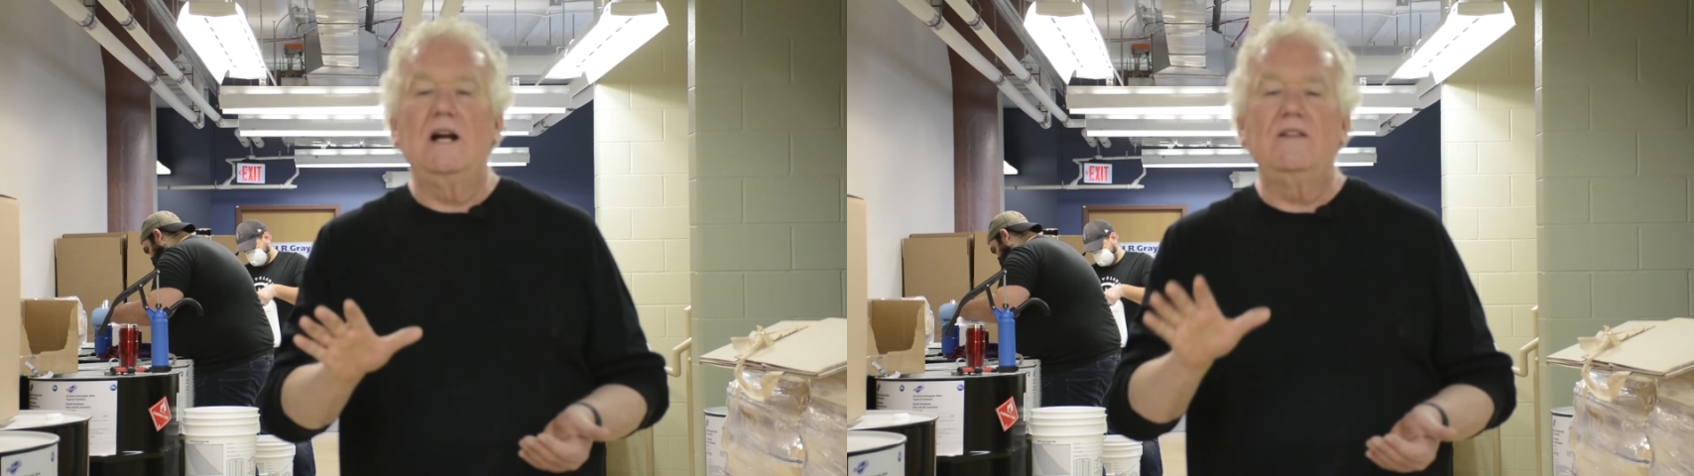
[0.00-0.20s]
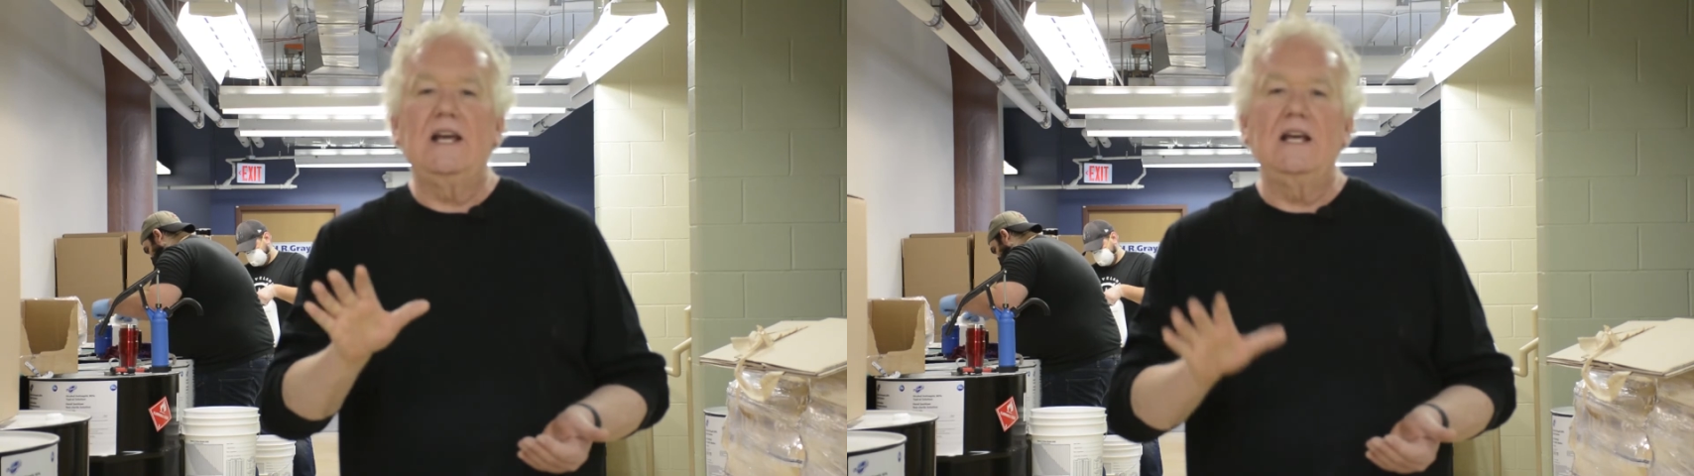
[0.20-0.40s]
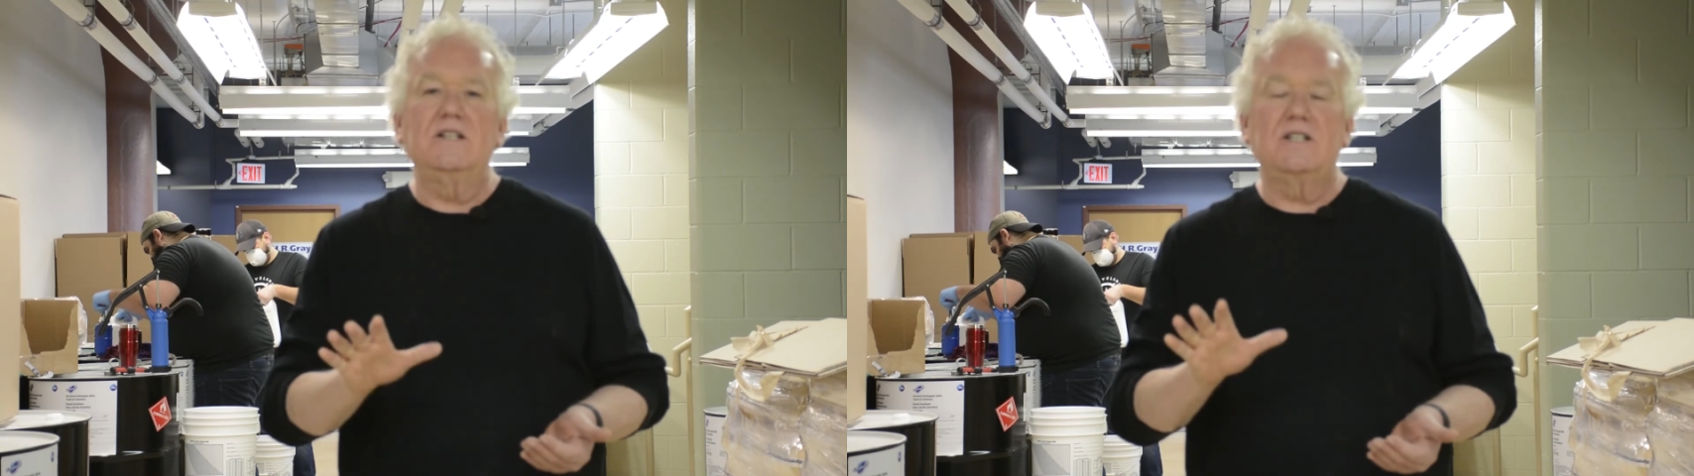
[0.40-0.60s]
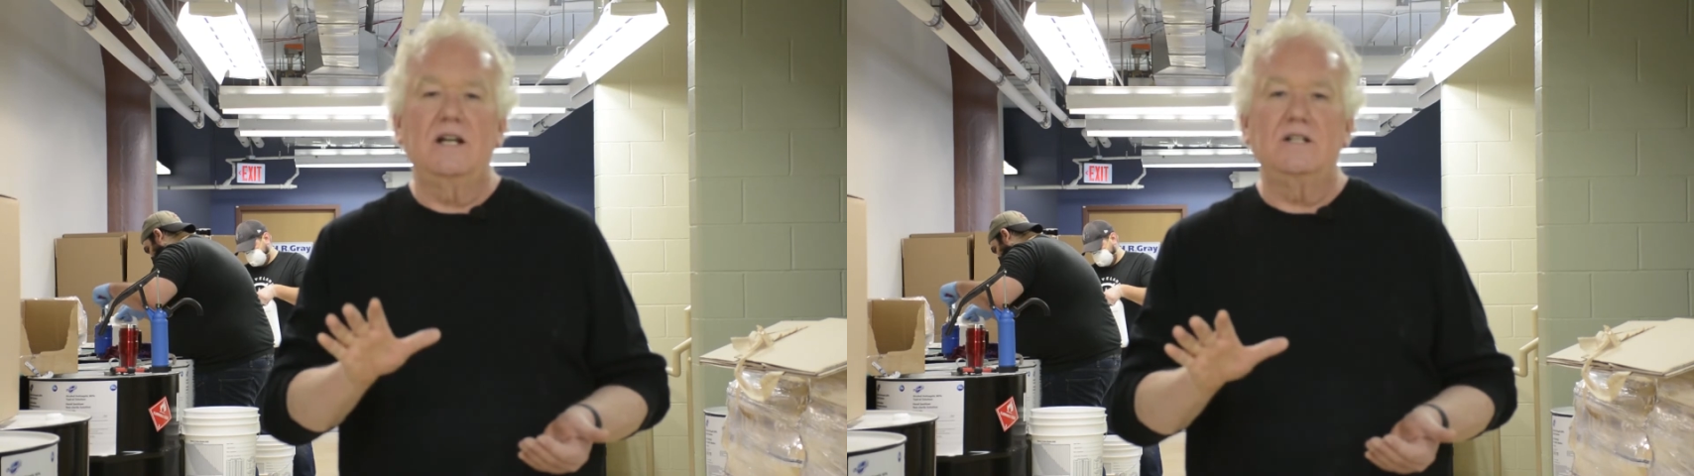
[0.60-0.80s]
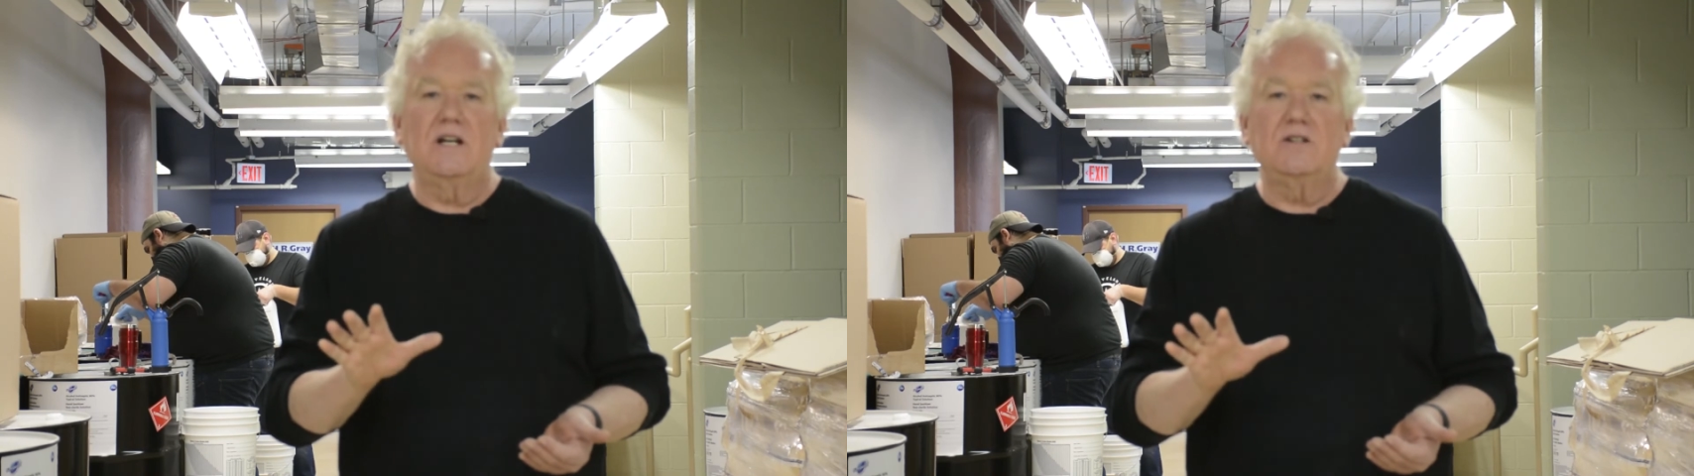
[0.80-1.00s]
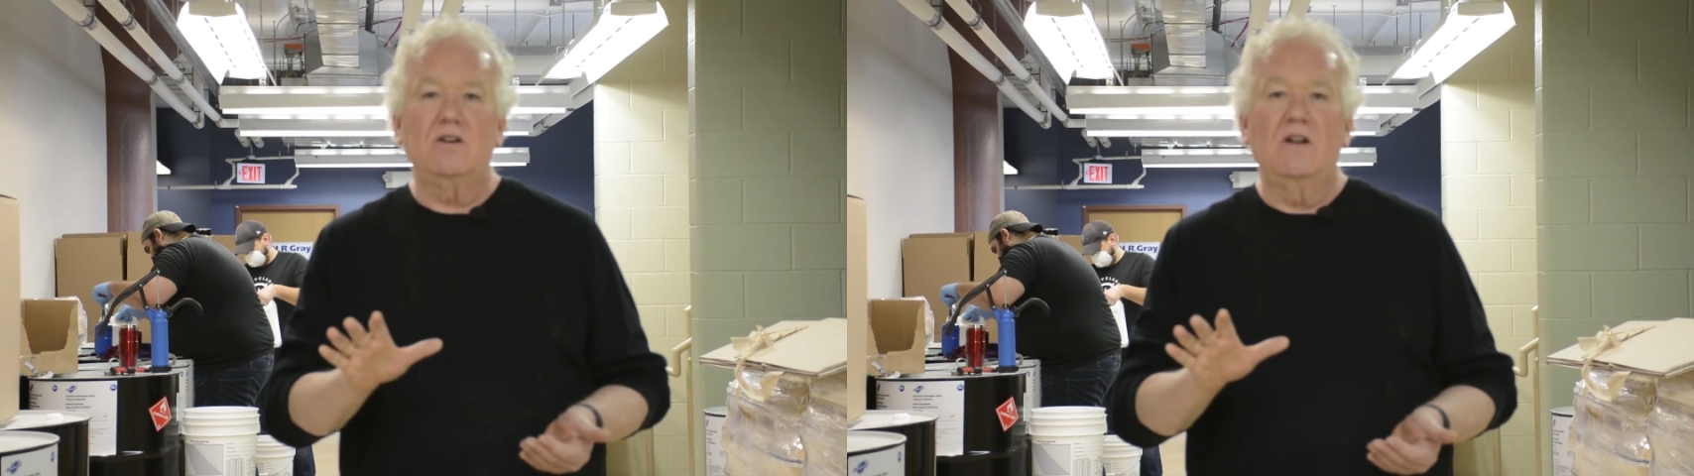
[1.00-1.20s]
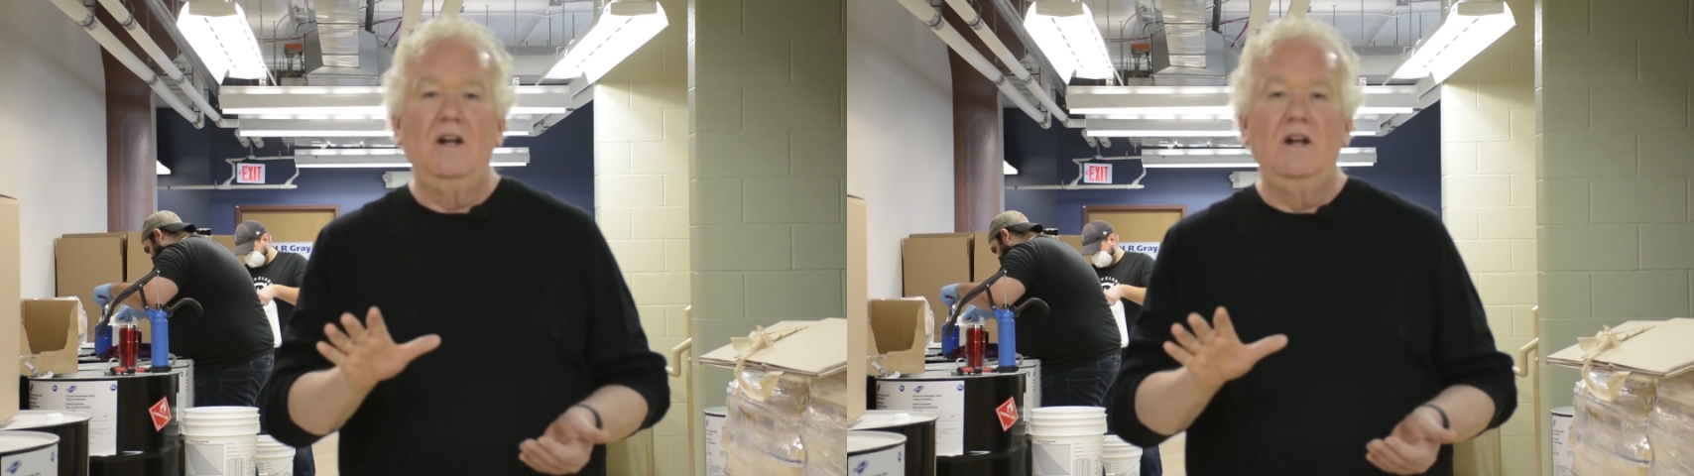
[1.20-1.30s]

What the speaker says: on the hand sanitizer